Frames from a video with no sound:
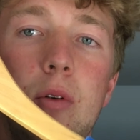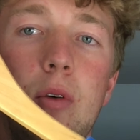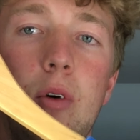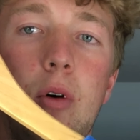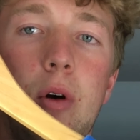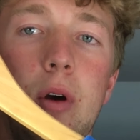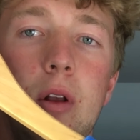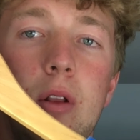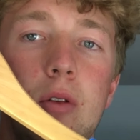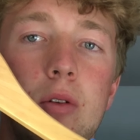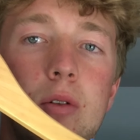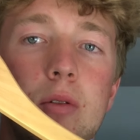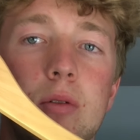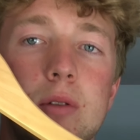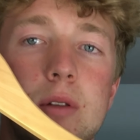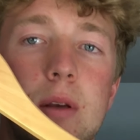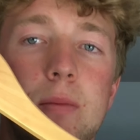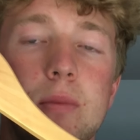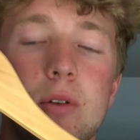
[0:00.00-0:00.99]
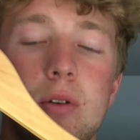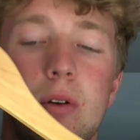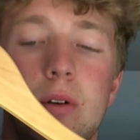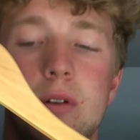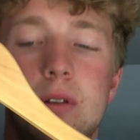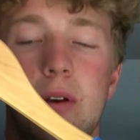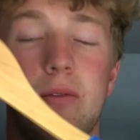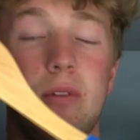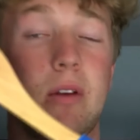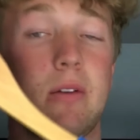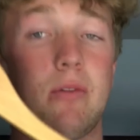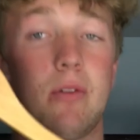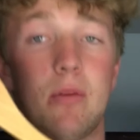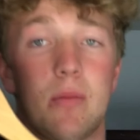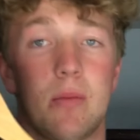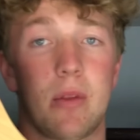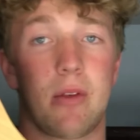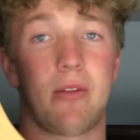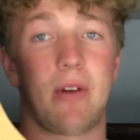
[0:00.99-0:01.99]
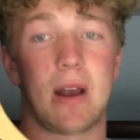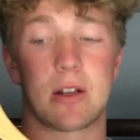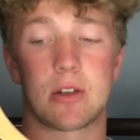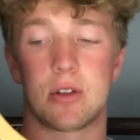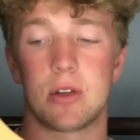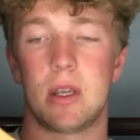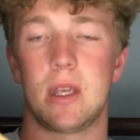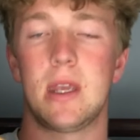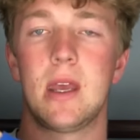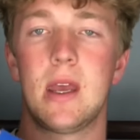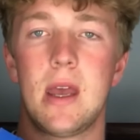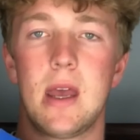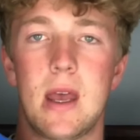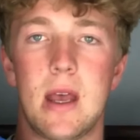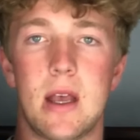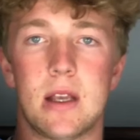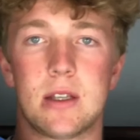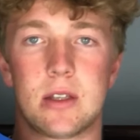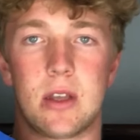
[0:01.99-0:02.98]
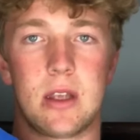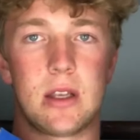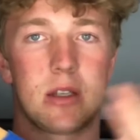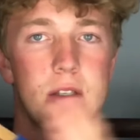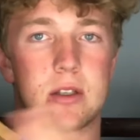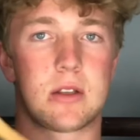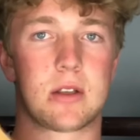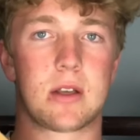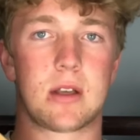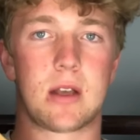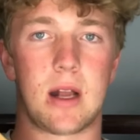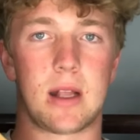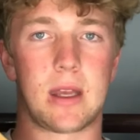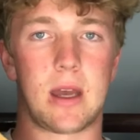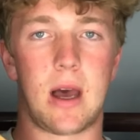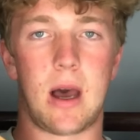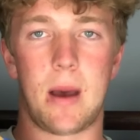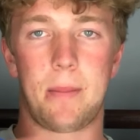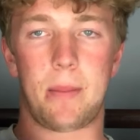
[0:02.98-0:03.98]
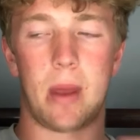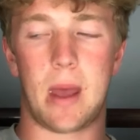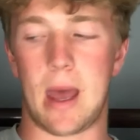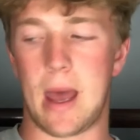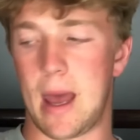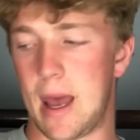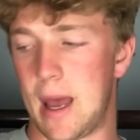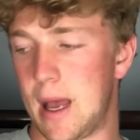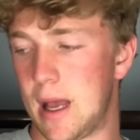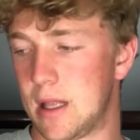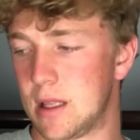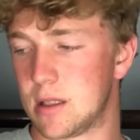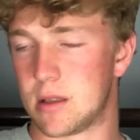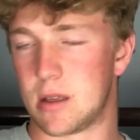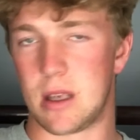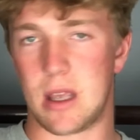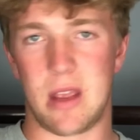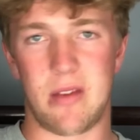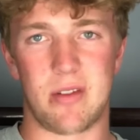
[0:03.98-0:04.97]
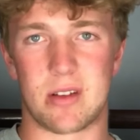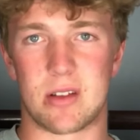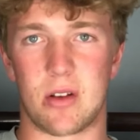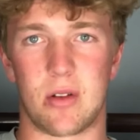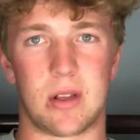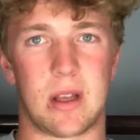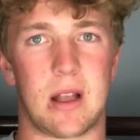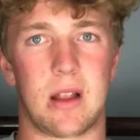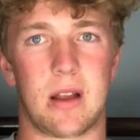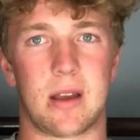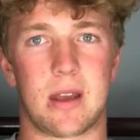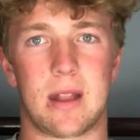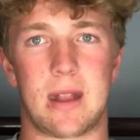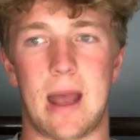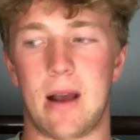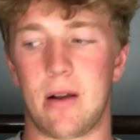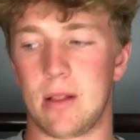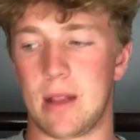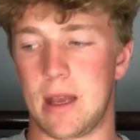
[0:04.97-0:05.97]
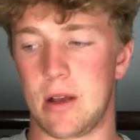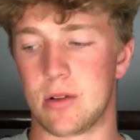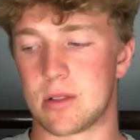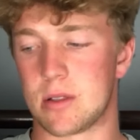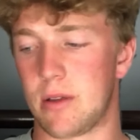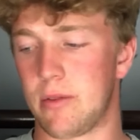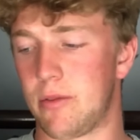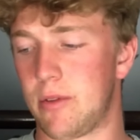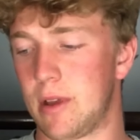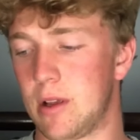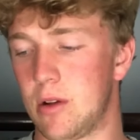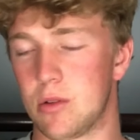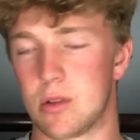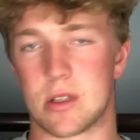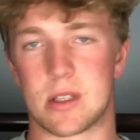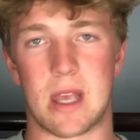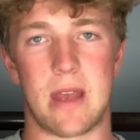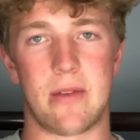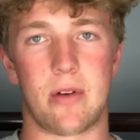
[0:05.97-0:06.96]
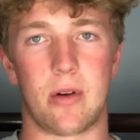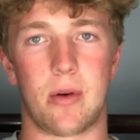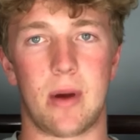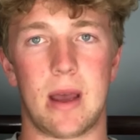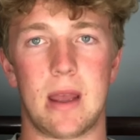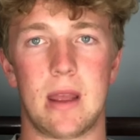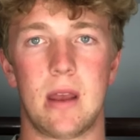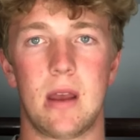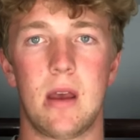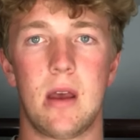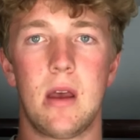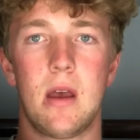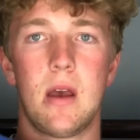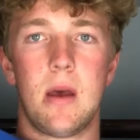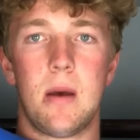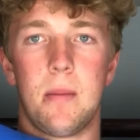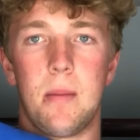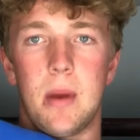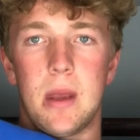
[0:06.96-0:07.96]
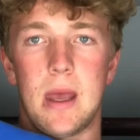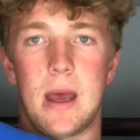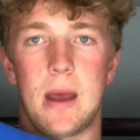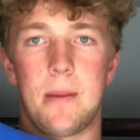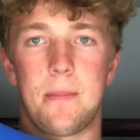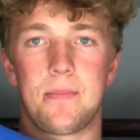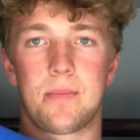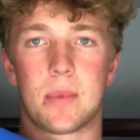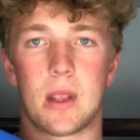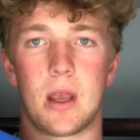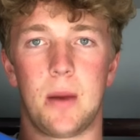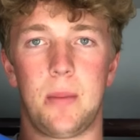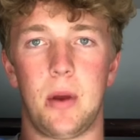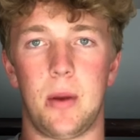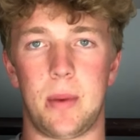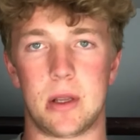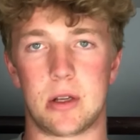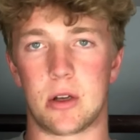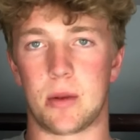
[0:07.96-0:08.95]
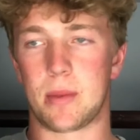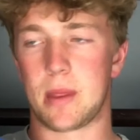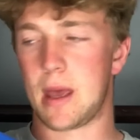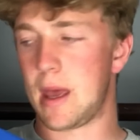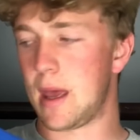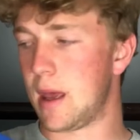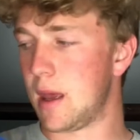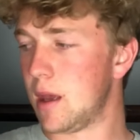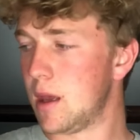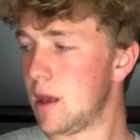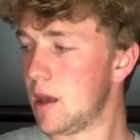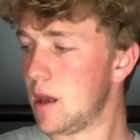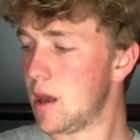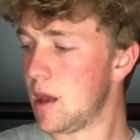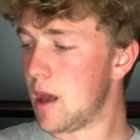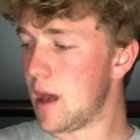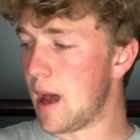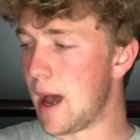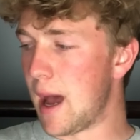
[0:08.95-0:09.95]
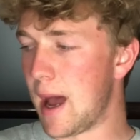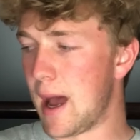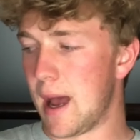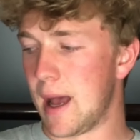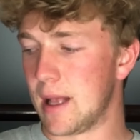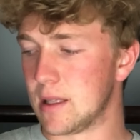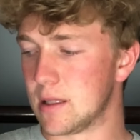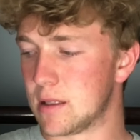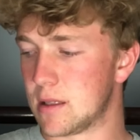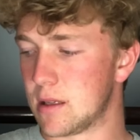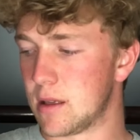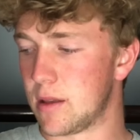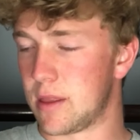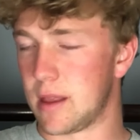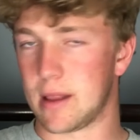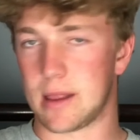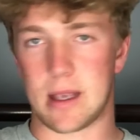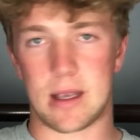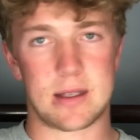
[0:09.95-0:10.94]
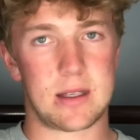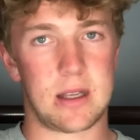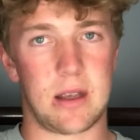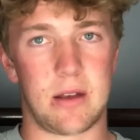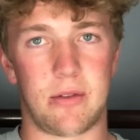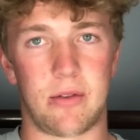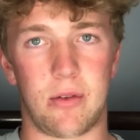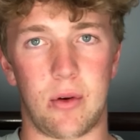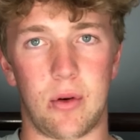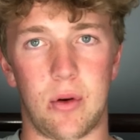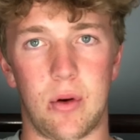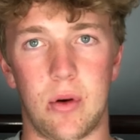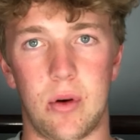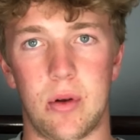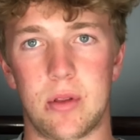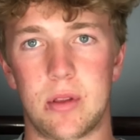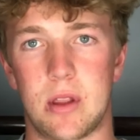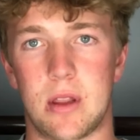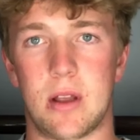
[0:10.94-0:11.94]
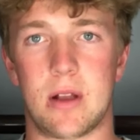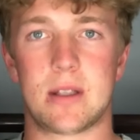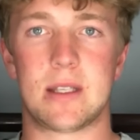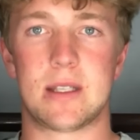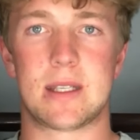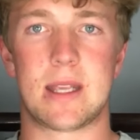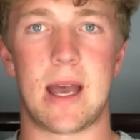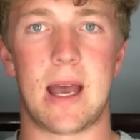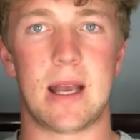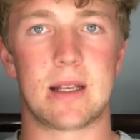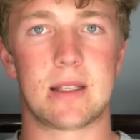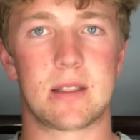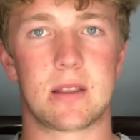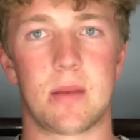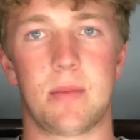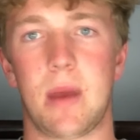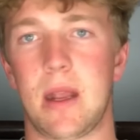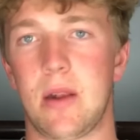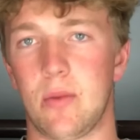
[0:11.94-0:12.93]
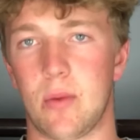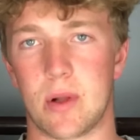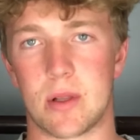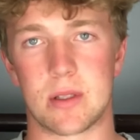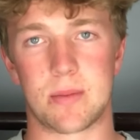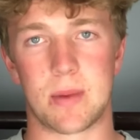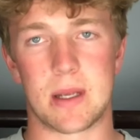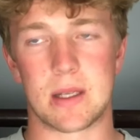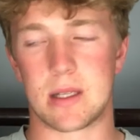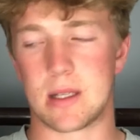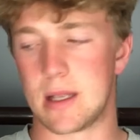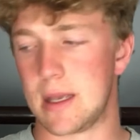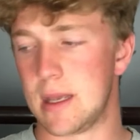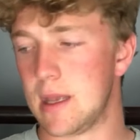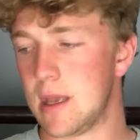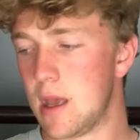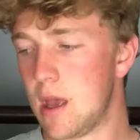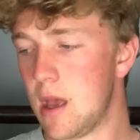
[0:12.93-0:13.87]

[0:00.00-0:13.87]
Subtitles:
oil or something from the factory, so they just cut it up and either sold it at like an outlet or something, or just gave it away. But yeah, I'll put a picture up there, and I think that's it for the 90s tags, the main ones basically.